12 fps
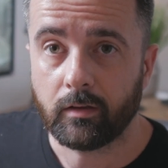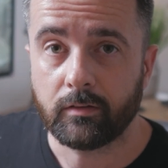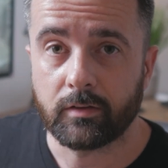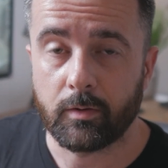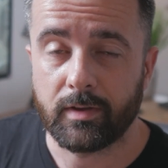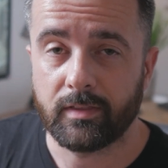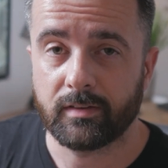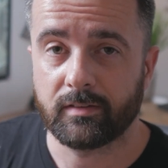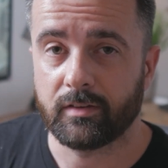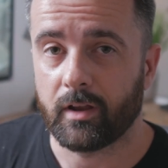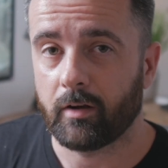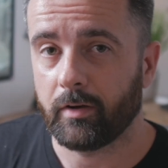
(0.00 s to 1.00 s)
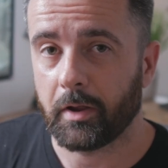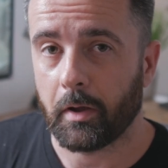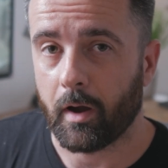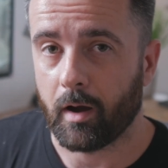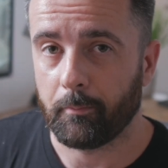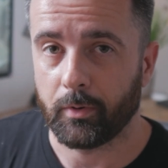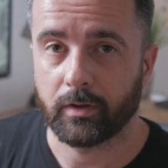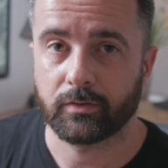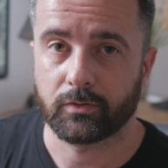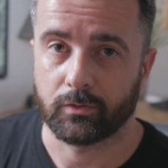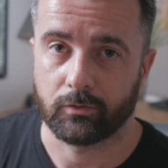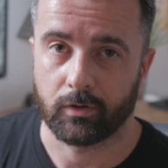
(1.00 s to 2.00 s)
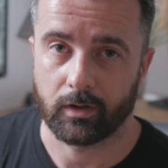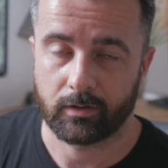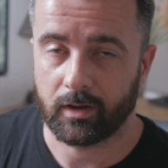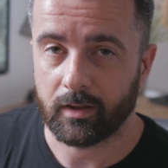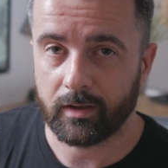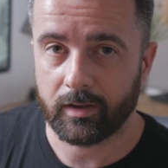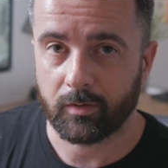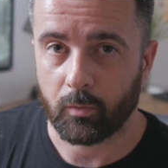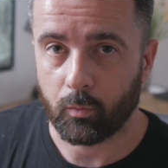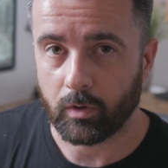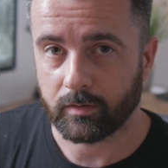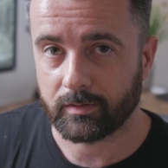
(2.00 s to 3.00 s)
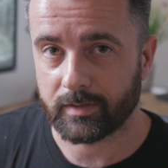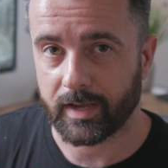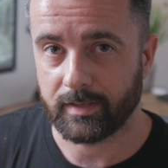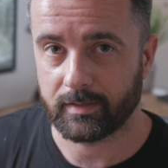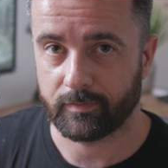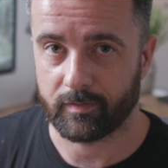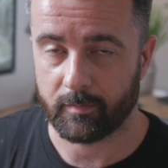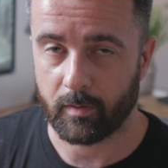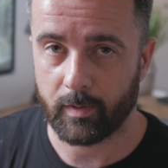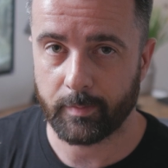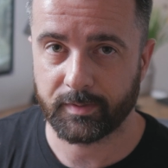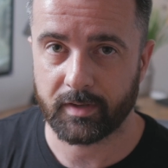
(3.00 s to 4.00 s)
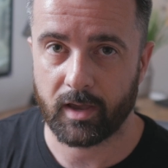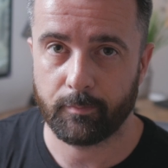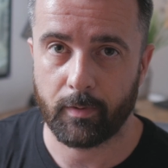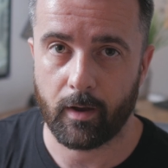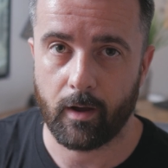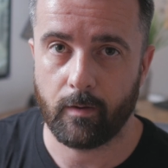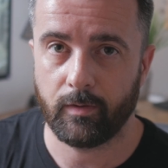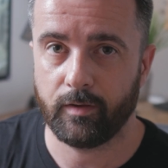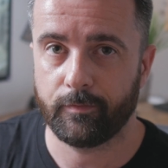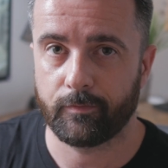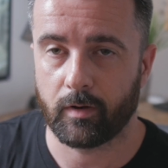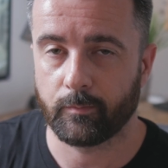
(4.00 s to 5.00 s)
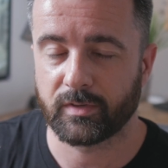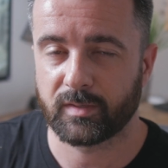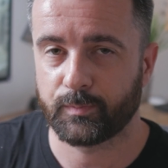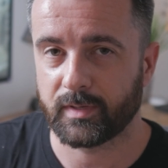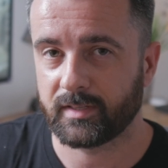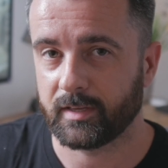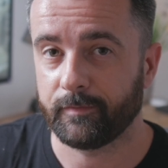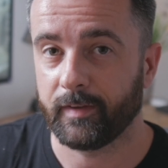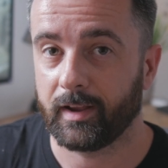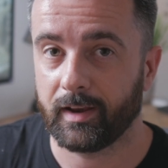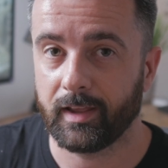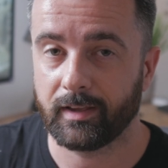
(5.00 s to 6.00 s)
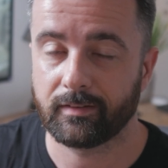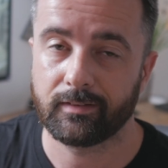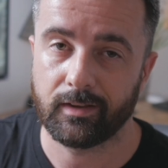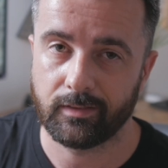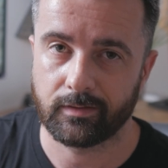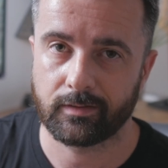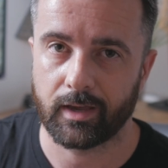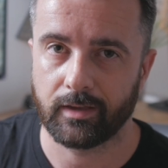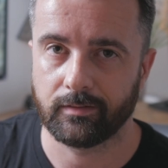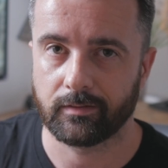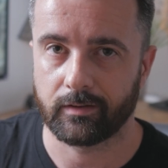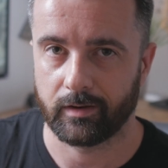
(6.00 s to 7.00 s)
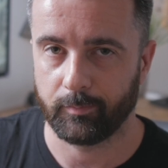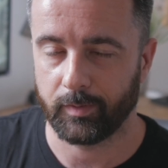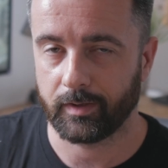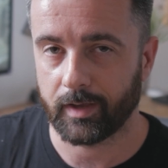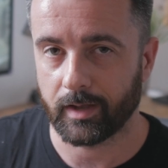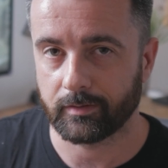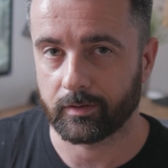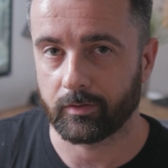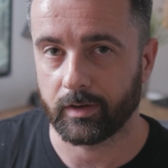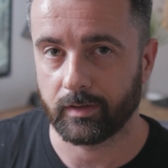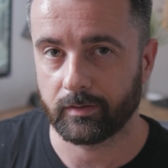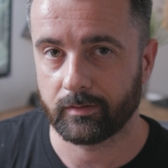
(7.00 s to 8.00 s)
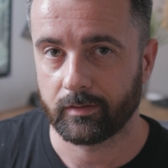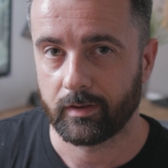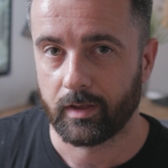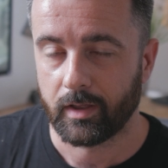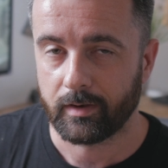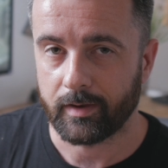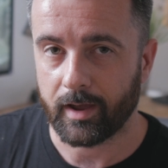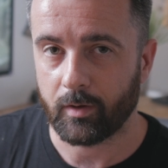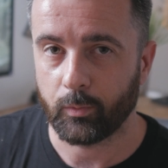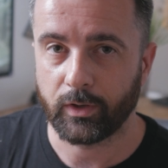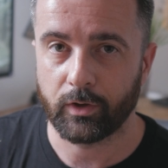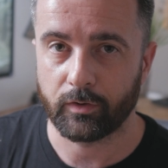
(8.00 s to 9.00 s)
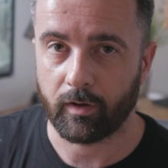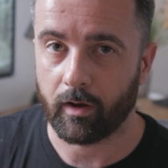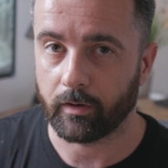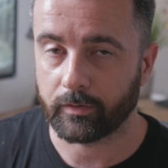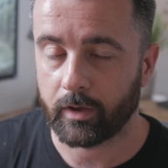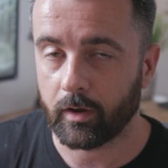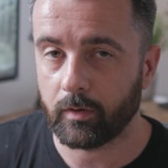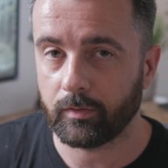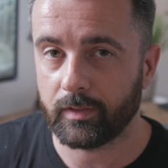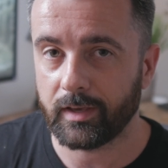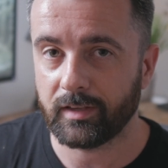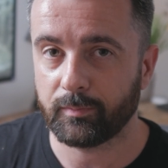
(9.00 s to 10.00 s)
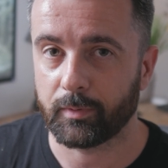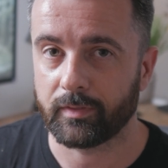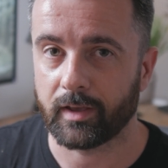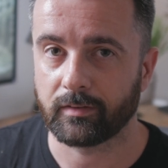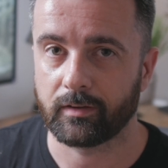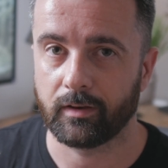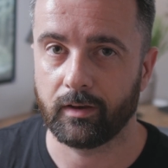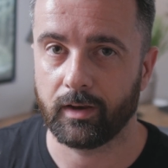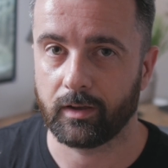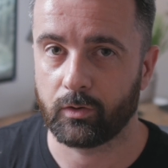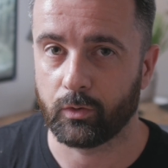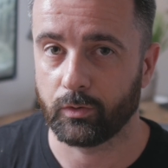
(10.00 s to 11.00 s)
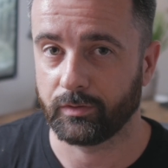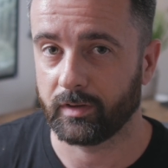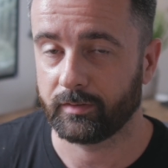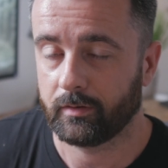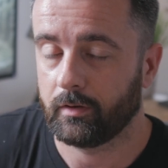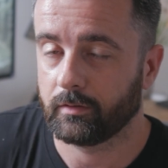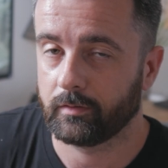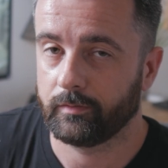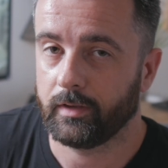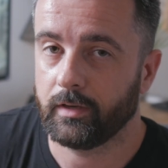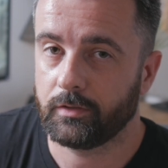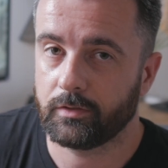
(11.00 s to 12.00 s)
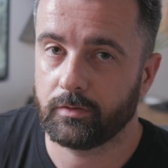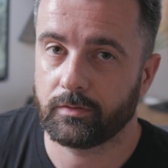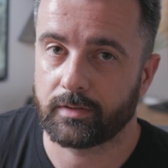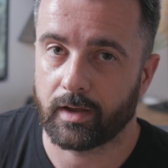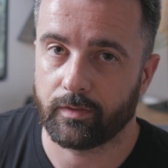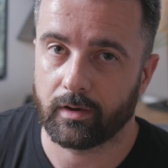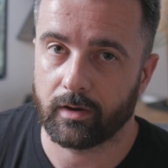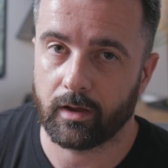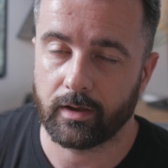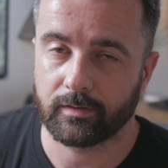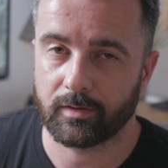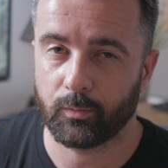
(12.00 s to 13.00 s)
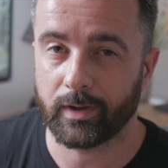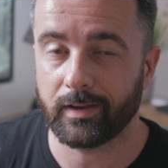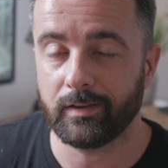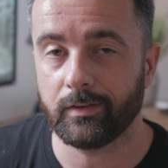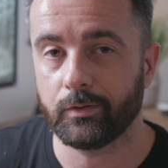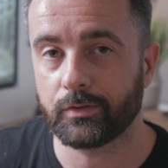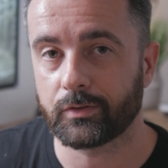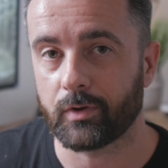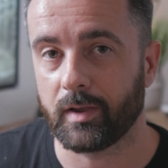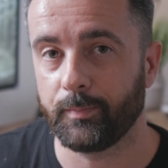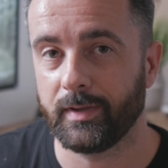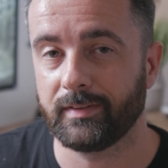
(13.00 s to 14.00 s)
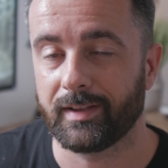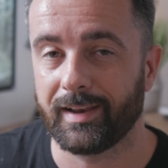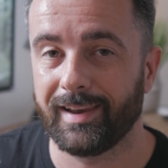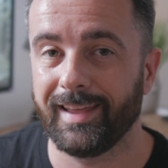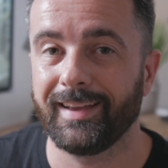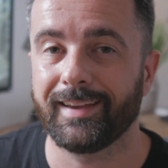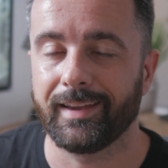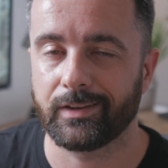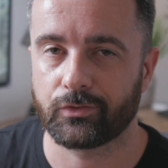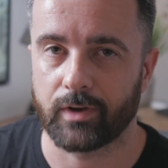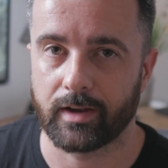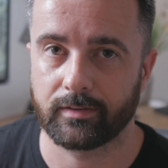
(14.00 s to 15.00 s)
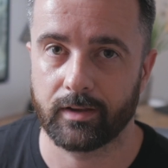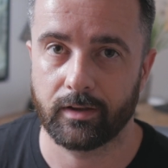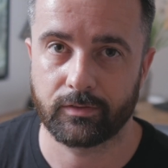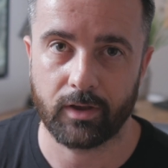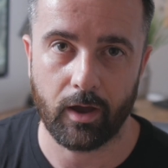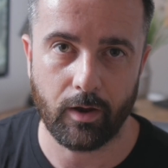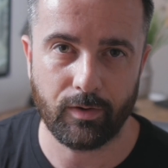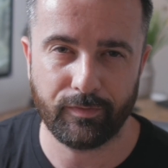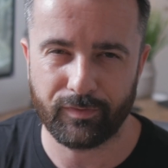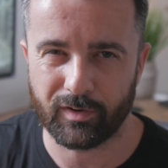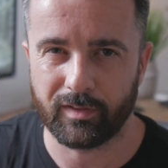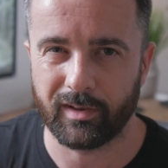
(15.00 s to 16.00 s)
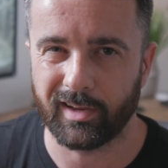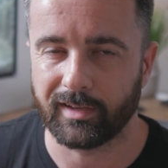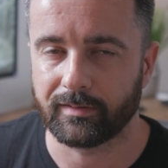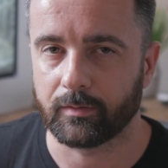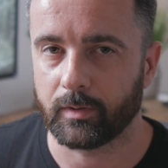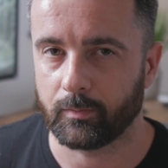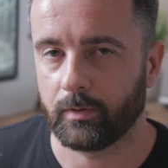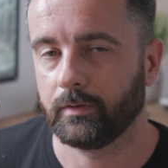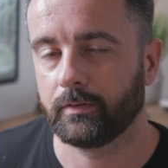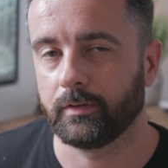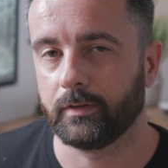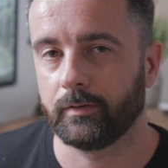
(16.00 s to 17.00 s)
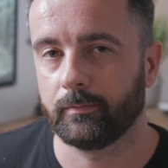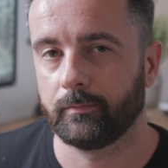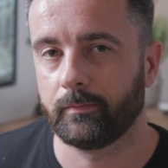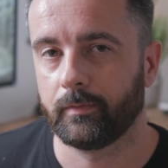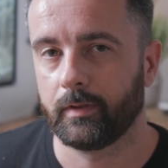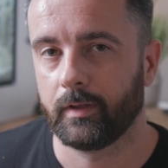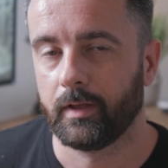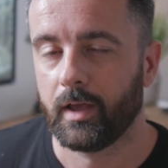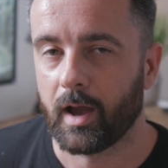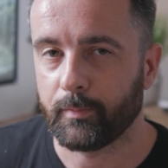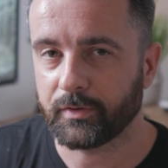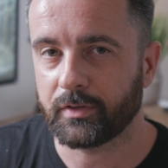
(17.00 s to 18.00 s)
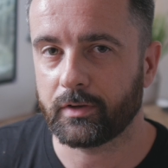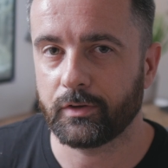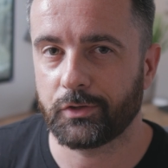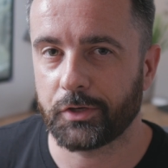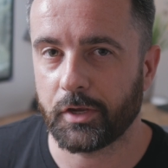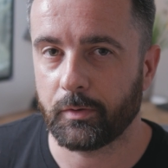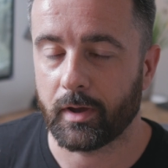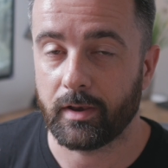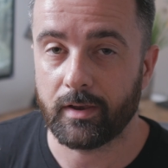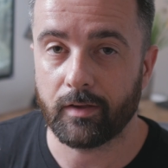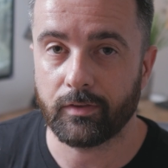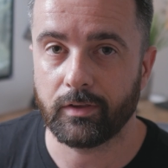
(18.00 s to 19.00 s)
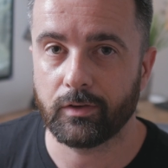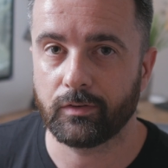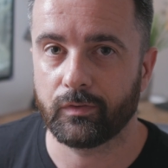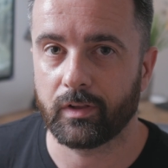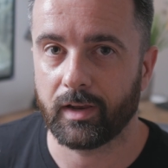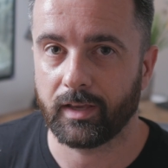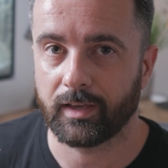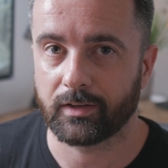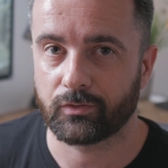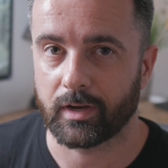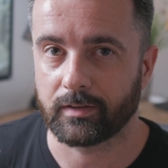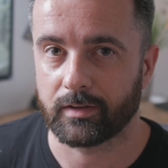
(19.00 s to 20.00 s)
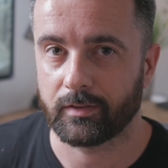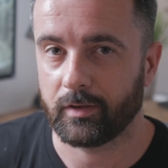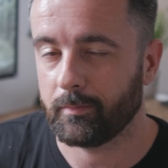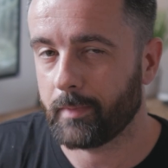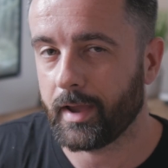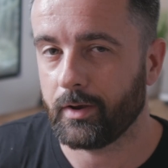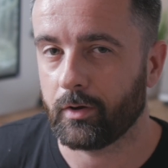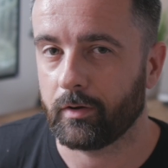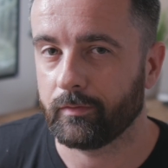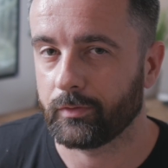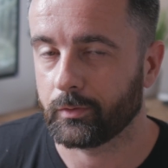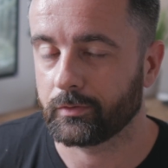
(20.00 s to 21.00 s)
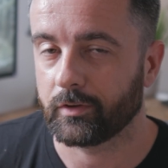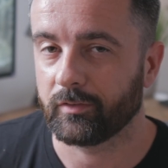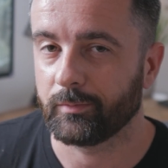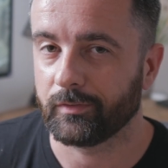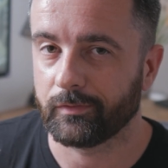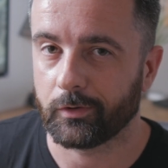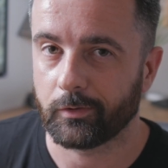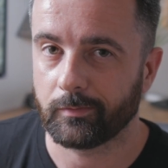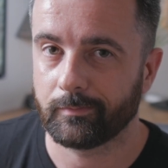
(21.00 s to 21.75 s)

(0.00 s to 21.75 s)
So in this scenario, our boss or our client wants data from our website, but only from specific links. In this case, it's going to be categories. Now we could hard code these, but that's going to cause us lots of issues down the line. So we're going to use Scrapy's link extractor to only follow the links that we want to. I'm also going to show you another use for the link extractor that you may not have thought of before.